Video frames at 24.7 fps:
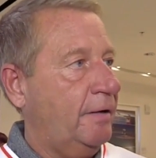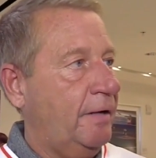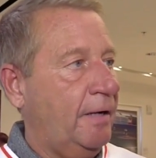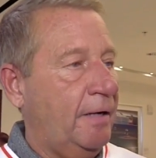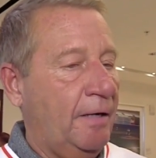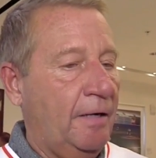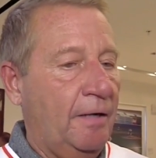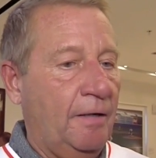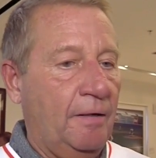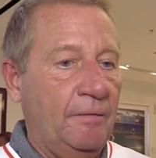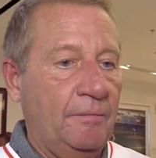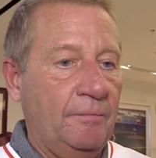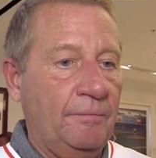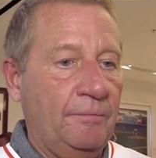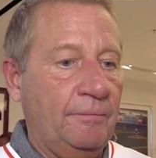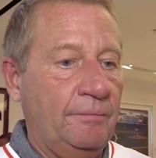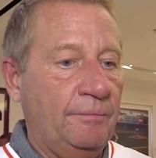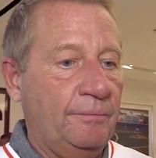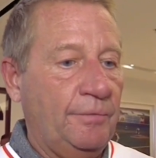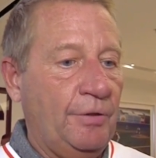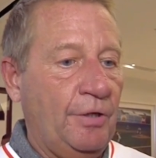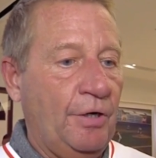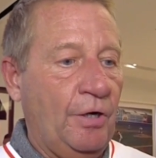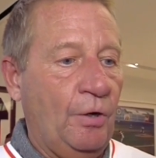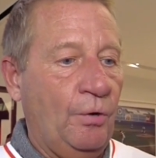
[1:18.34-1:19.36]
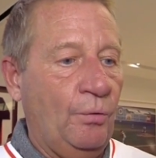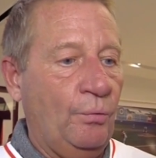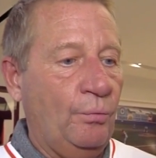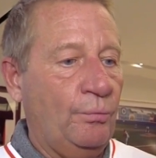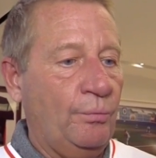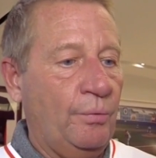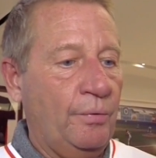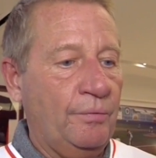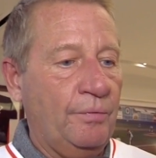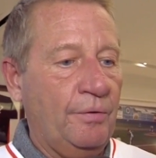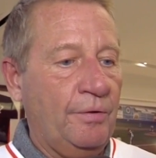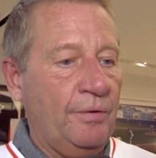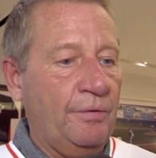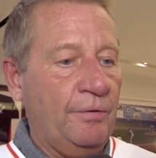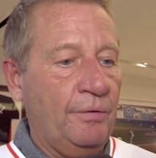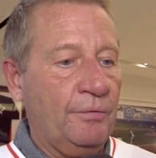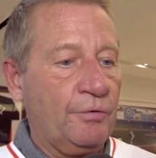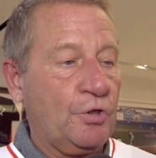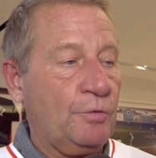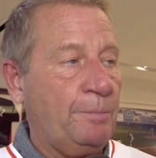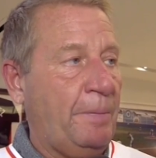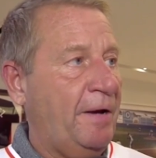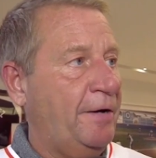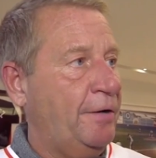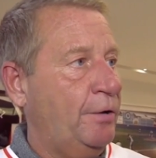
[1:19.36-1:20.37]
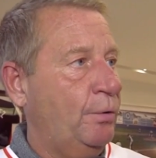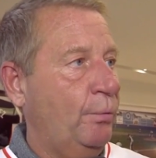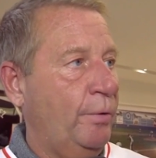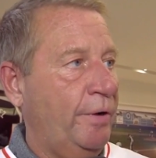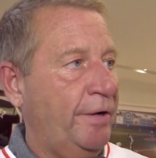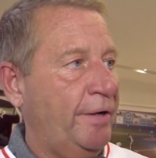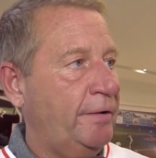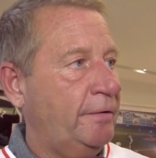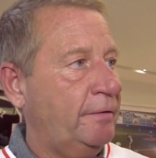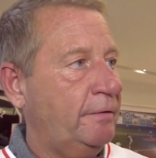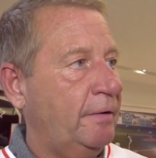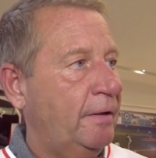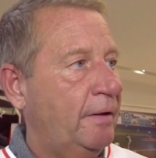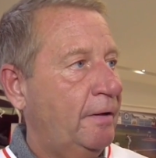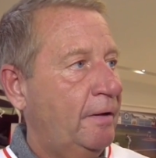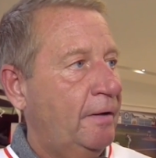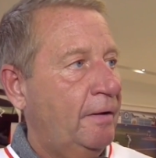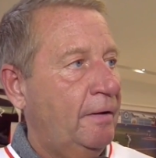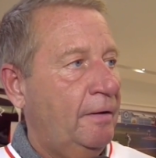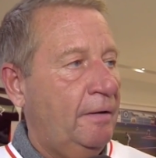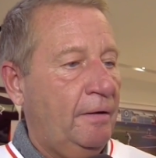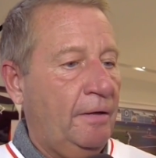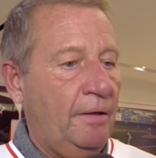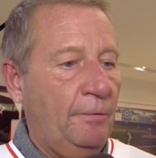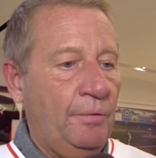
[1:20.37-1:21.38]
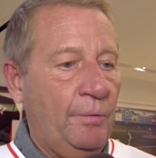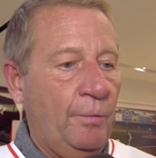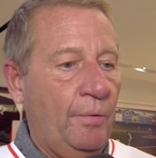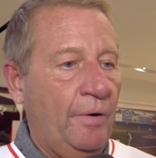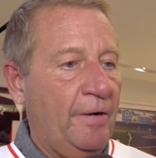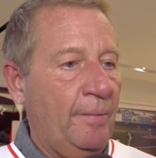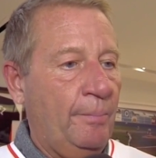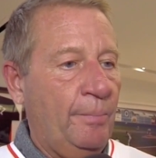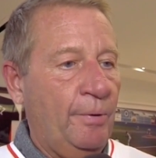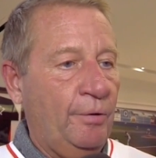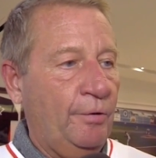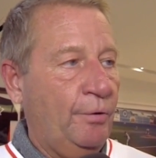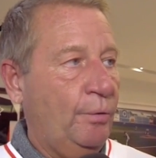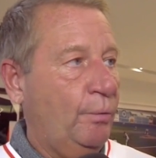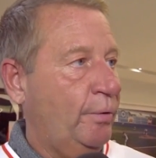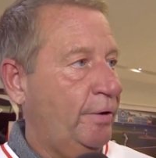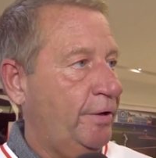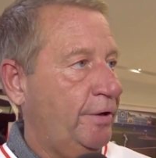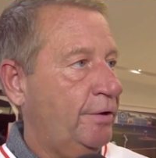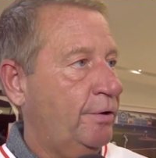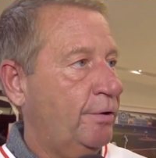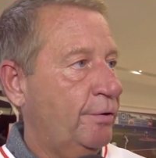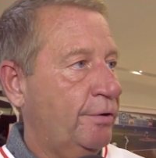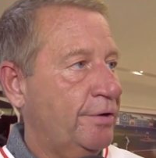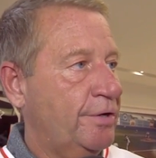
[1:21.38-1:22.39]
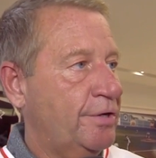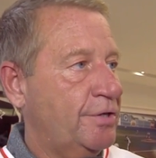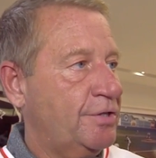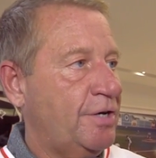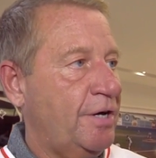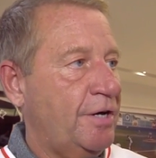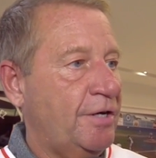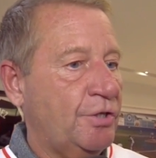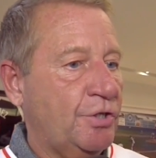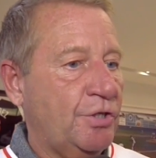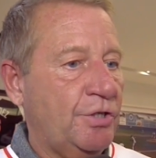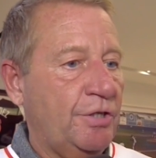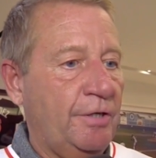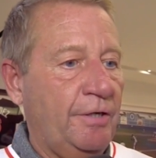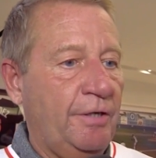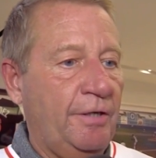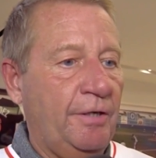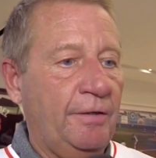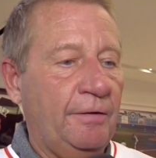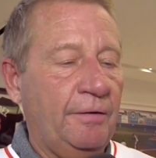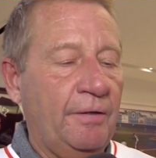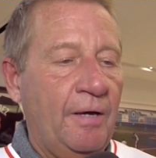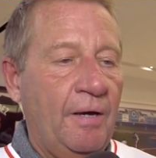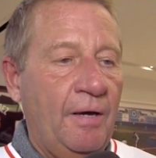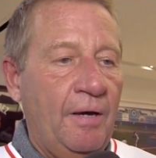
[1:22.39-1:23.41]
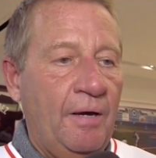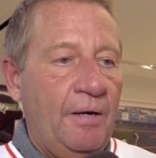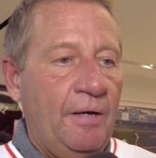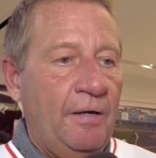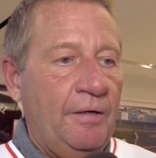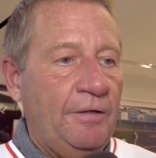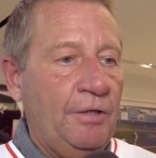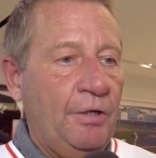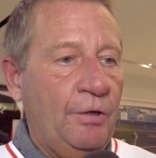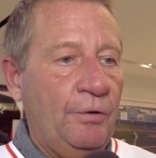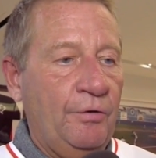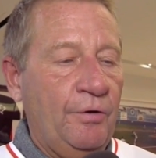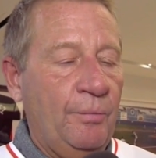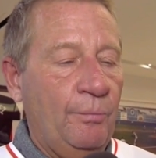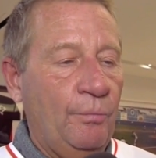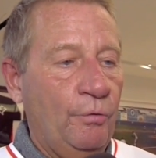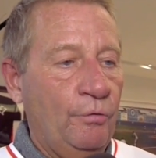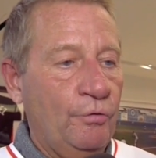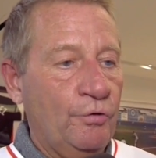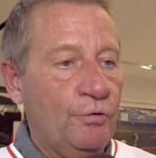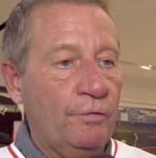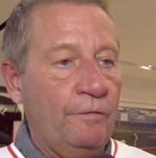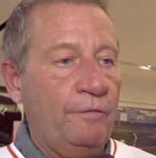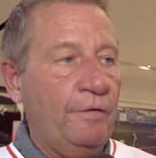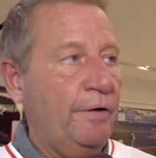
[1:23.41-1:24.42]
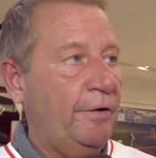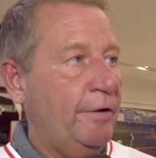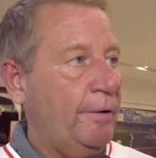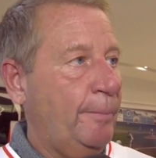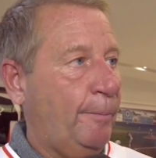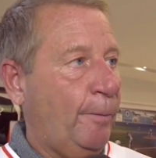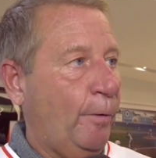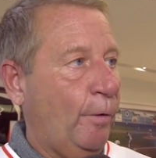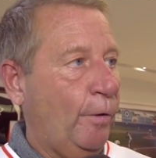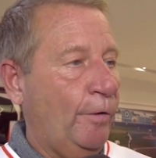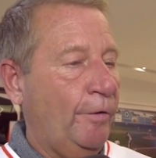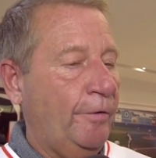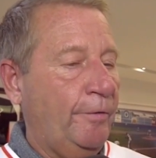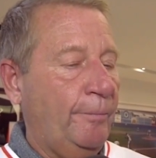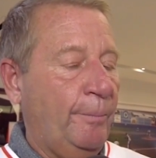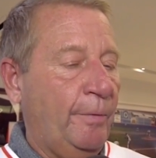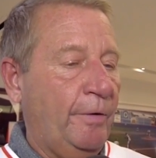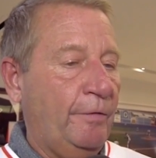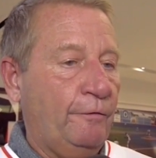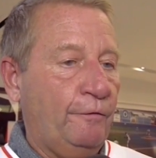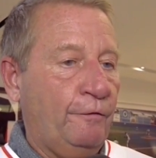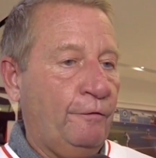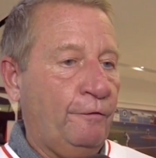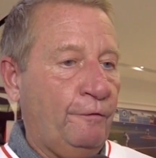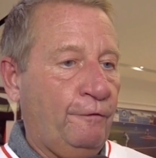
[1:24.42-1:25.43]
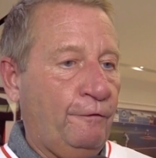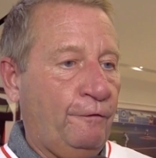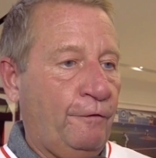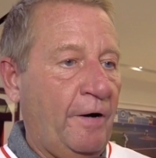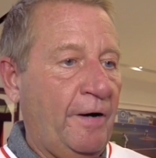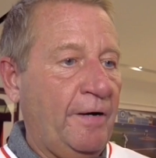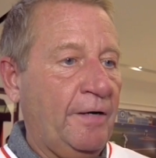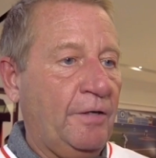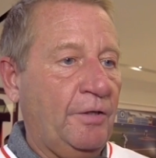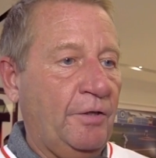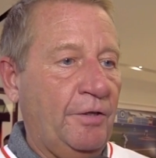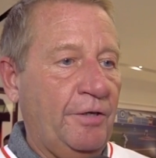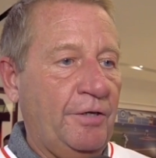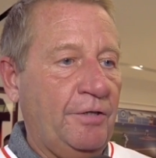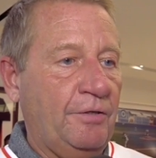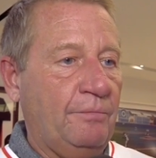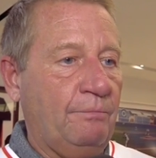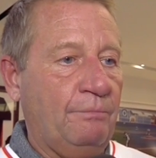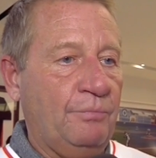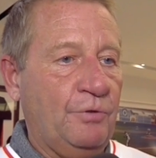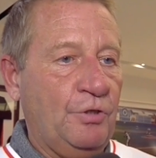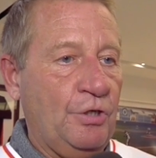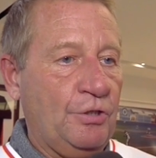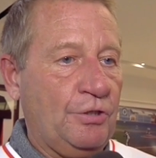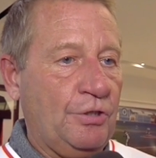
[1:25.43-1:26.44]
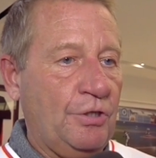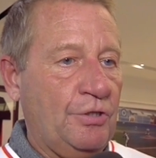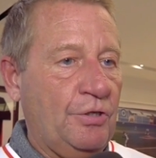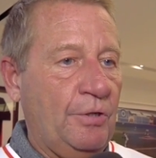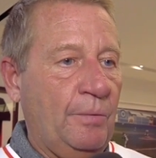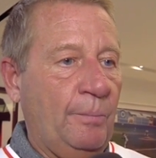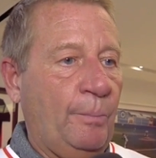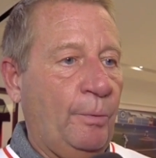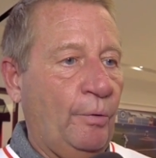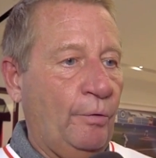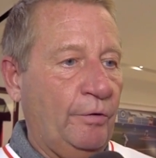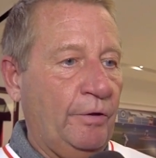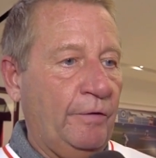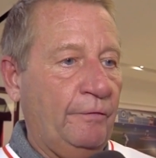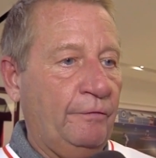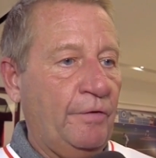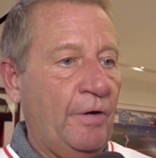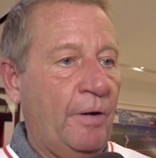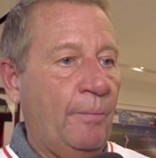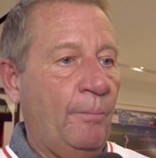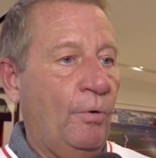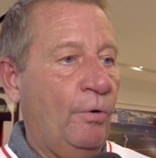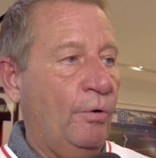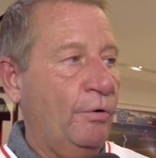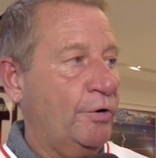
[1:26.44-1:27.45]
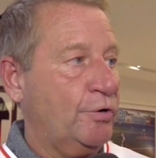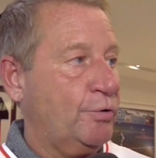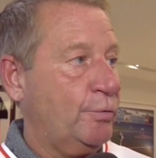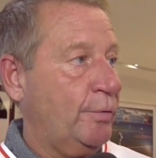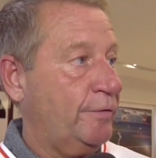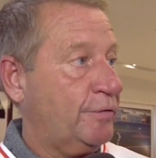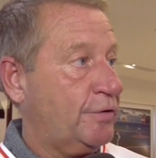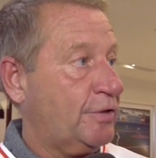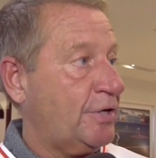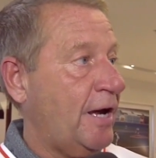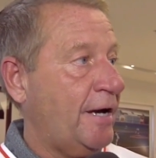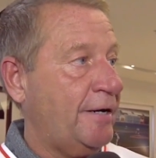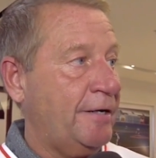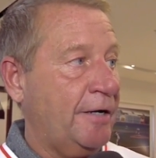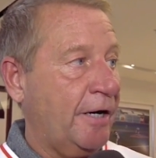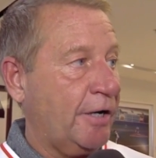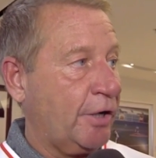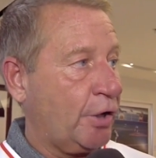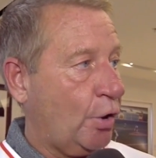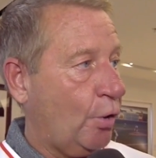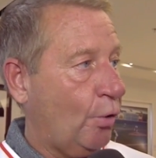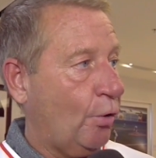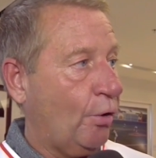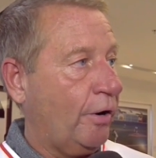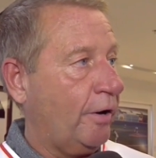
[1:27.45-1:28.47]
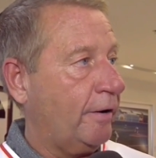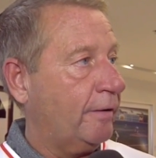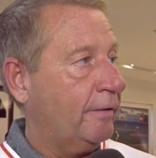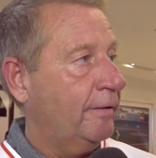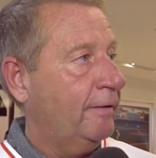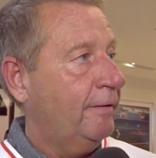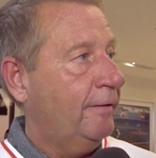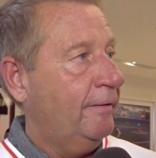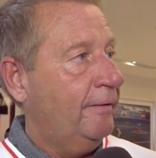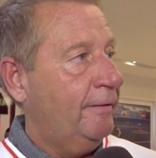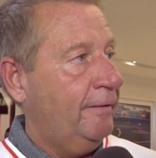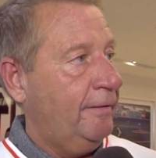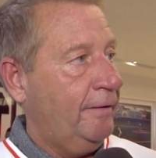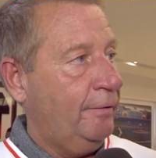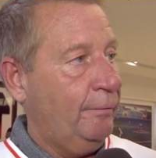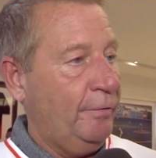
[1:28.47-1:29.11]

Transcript: Um, you know, they'll spend to win. Uh, we want to build a winning organization, and you know, and the moves were very important. But frankly, just as important, if not more, is we've signed our core, mm -hmm.